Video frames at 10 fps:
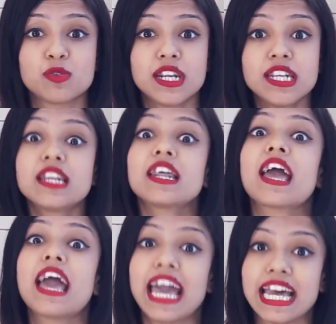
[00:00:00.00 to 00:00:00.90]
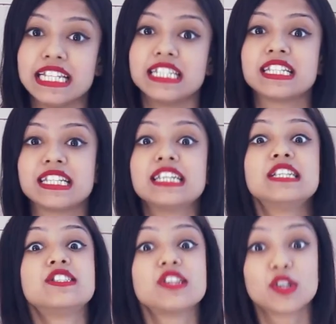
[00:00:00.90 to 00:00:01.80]
to an
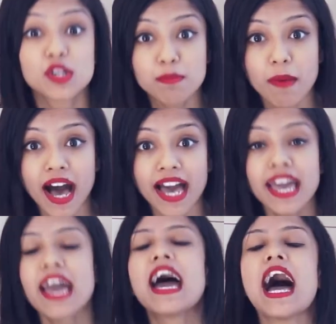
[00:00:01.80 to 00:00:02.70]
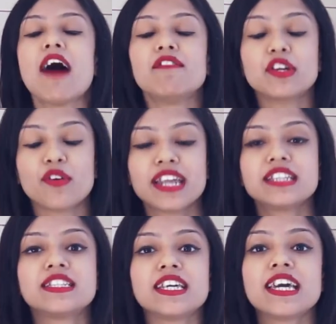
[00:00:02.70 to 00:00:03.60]
end. So goodbye, have a
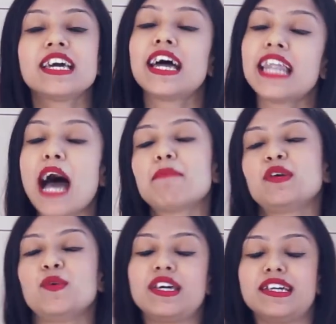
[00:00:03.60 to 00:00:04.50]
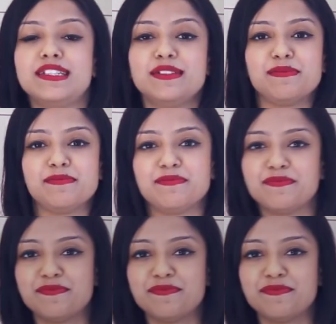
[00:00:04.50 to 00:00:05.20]
great day and happy weekend.